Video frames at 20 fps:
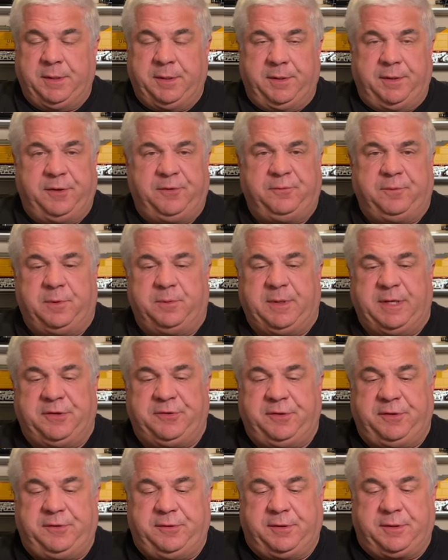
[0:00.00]
This one we
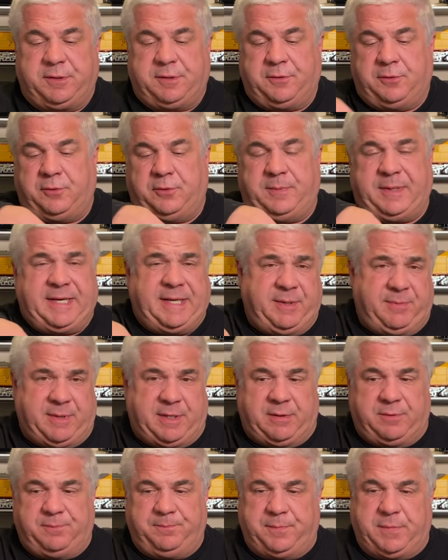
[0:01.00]
actually took the whole bottom
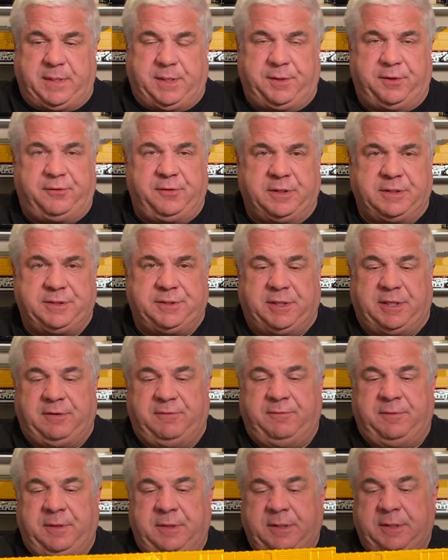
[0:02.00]
out and the trucks
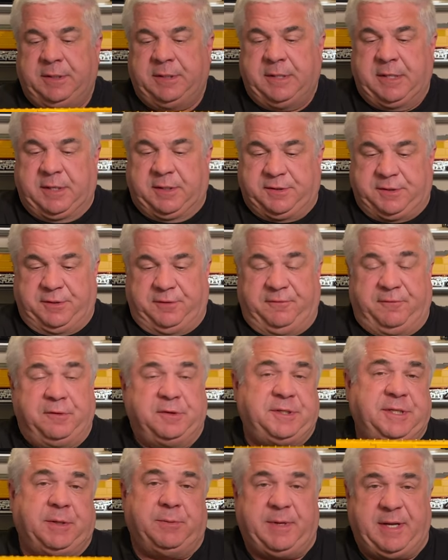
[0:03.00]
off. So the
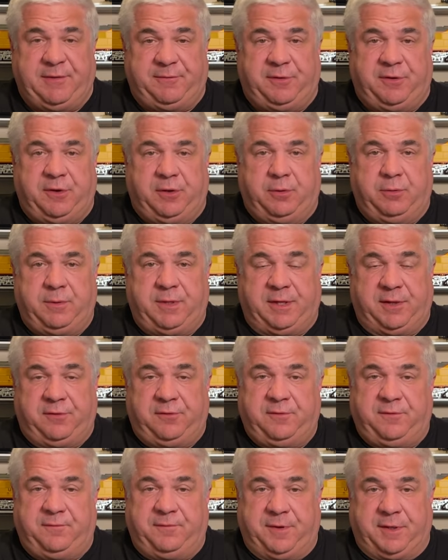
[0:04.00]
first thing we have to do
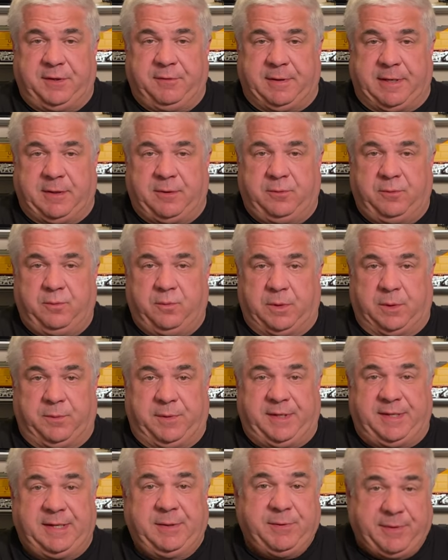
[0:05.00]
is figure out what
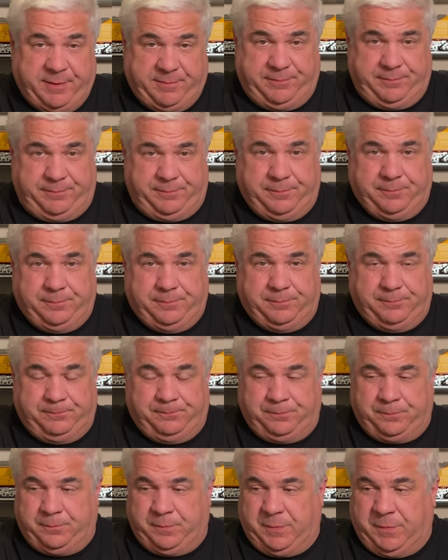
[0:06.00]
we did with them.
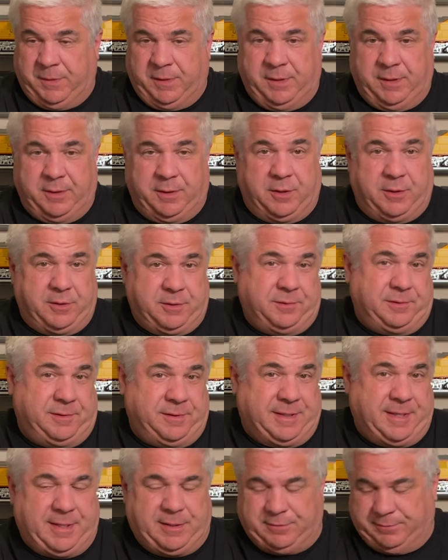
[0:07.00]
I'll go look
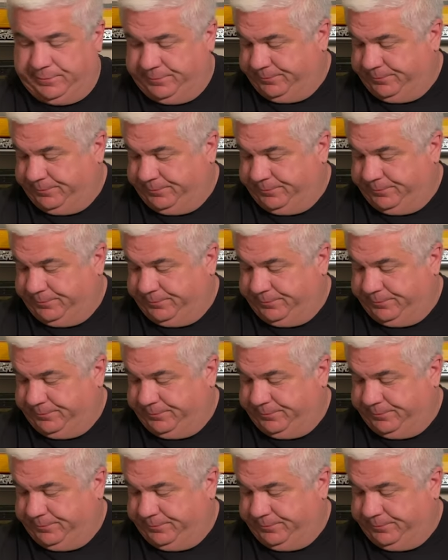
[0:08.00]
now.